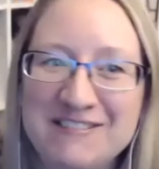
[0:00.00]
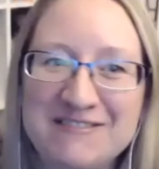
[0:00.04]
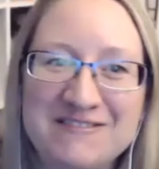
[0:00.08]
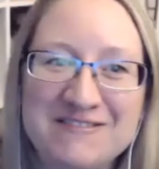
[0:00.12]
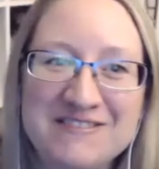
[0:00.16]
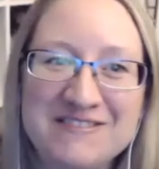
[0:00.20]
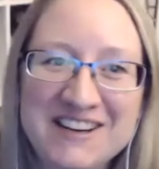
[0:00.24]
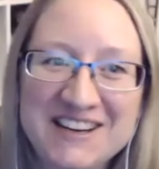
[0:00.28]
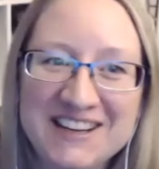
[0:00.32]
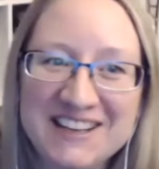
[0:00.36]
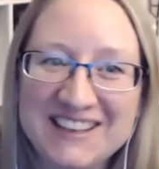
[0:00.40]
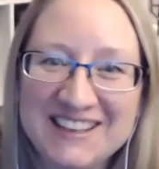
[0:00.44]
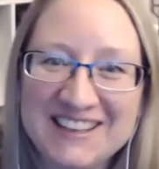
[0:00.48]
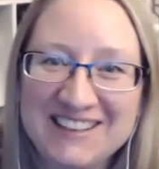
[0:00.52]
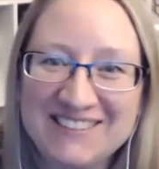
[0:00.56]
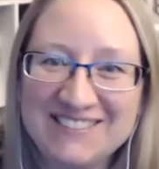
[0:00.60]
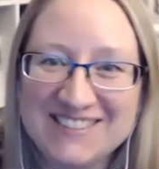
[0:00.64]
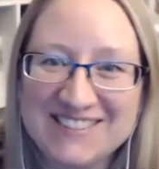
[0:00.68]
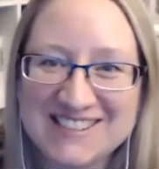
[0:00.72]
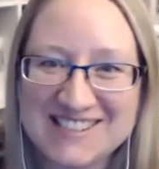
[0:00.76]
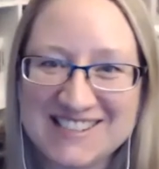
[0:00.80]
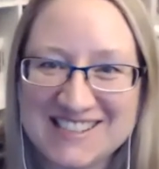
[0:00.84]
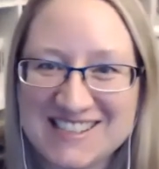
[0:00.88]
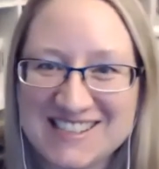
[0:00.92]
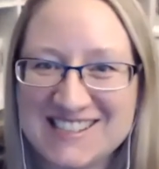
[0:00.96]
really
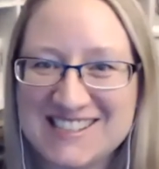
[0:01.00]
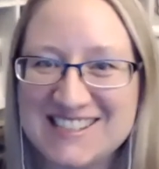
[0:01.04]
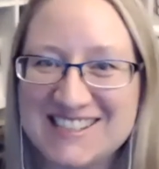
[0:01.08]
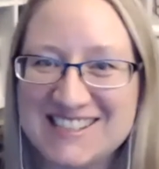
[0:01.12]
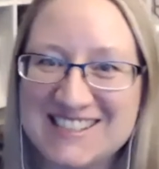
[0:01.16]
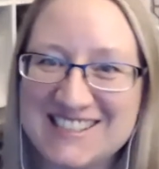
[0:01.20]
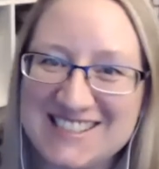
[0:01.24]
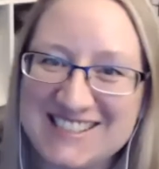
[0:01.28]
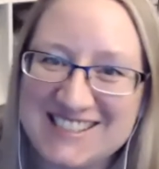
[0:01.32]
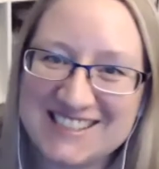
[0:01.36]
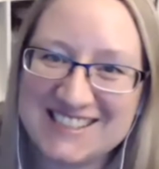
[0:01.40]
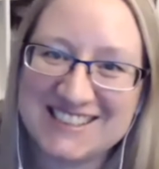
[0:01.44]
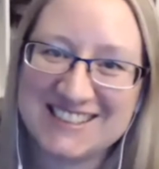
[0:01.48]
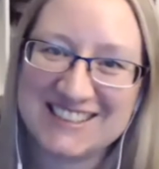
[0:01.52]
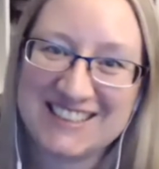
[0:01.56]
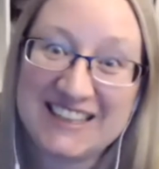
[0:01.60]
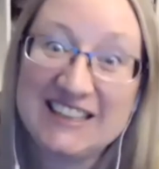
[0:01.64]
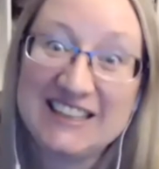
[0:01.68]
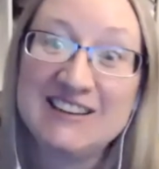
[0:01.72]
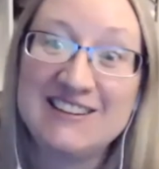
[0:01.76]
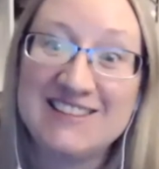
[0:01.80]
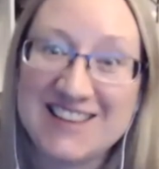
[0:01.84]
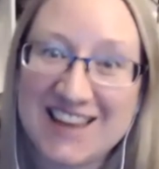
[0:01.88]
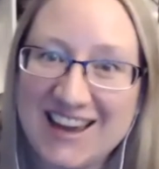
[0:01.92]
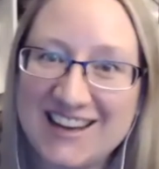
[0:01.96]
resistant to
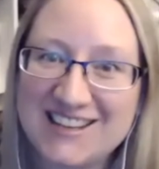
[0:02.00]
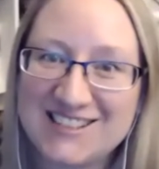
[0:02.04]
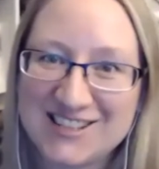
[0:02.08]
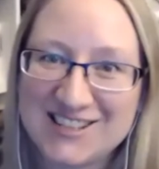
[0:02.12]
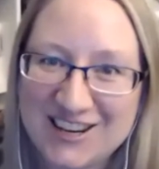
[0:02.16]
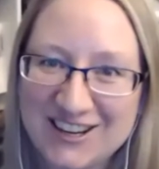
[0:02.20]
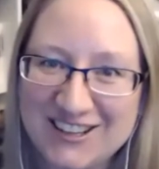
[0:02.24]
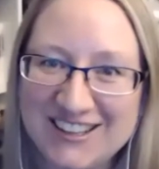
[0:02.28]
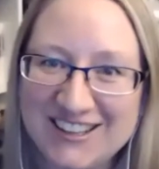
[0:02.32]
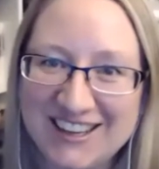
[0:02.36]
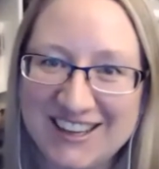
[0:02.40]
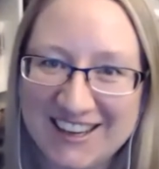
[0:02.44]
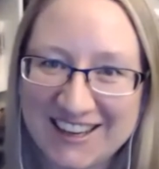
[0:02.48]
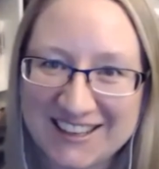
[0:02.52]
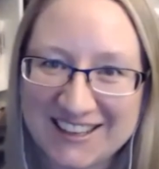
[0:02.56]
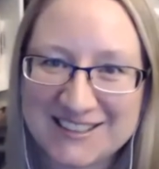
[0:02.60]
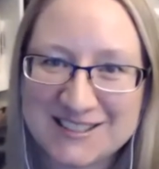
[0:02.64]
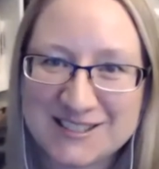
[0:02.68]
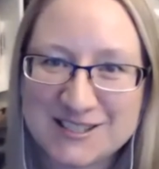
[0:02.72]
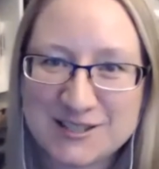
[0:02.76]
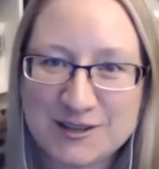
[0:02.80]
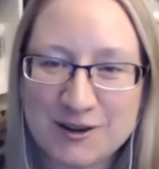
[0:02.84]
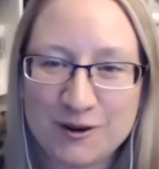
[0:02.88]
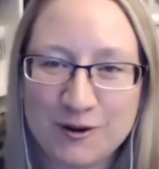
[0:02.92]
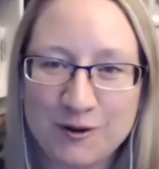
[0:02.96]
kill that darling. And
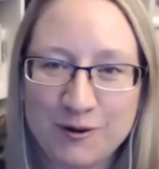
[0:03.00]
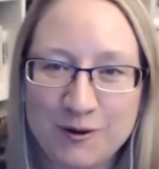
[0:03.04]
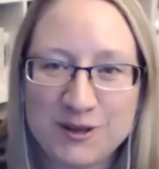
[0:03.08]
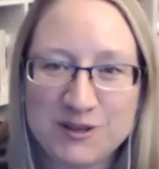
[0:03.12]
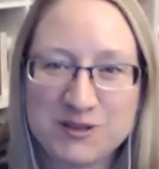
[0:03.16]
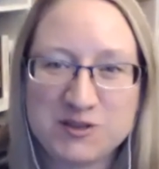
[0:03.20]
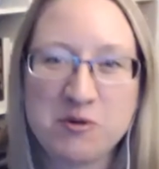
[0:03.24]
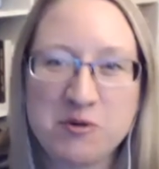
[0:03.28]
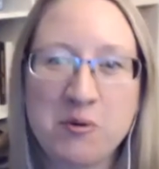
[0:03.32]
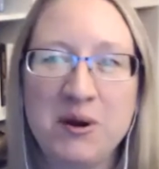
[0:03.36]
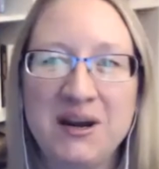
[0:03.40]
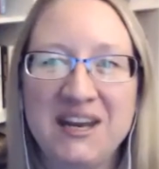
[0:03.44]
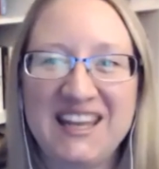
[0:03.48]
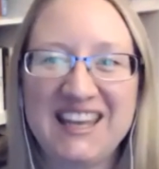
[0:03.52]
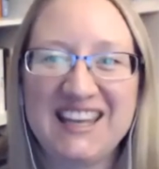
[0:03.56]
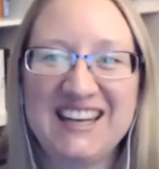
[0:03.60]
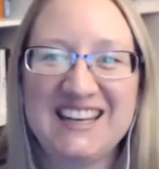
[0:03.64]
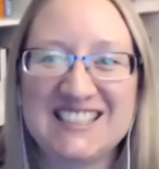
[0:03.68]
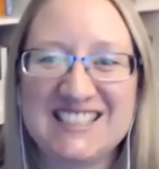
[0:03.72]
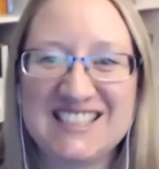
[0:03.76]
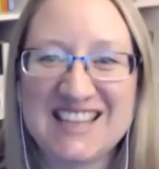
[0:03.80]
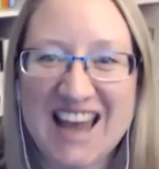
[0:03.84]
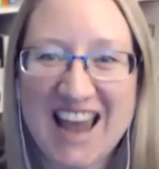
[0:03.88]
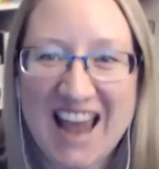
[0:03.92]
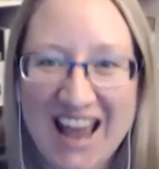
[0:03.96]
so you don't want to get
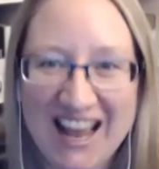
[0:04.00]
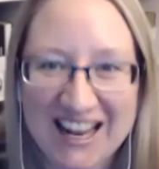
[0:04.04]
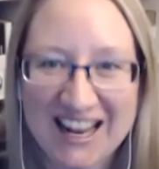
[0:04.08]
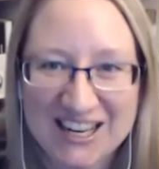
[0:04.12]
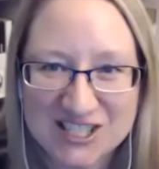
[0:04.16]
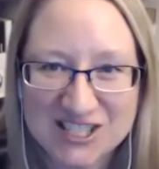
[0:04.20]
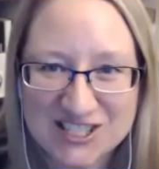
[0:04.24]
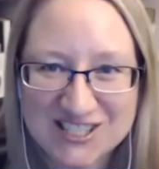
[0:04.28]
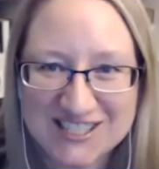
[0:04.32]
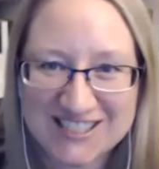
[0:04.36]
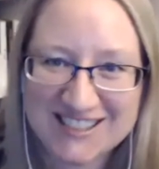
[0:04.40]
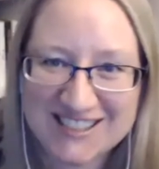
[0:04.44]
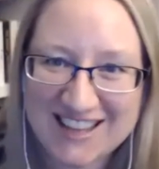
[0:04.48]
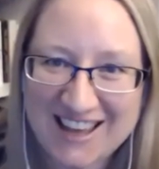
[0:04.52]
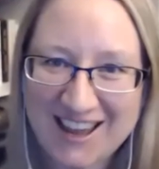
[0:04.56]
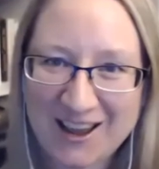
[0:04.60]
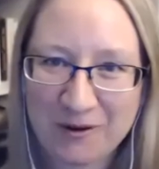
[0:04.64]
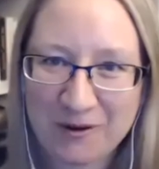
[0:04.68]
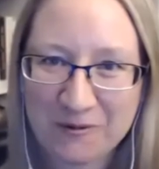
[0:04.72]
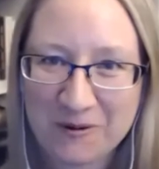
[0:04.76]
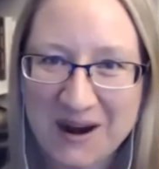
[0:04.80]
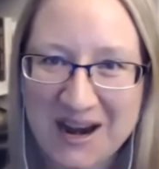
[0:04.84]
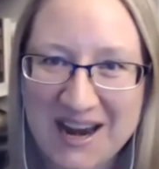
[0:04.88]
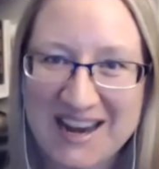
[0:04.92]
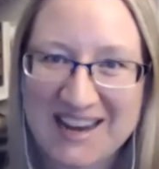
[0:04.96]
attached in that
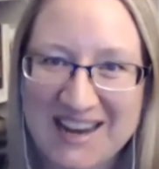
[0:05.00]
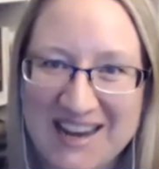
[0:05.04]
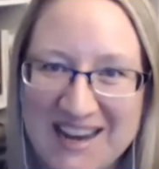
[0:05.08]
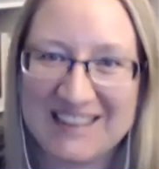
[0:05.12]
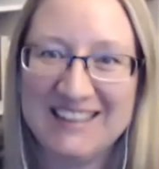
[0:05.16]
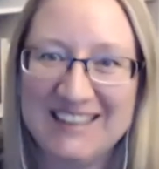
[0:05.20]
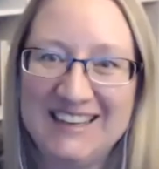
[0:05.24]
way.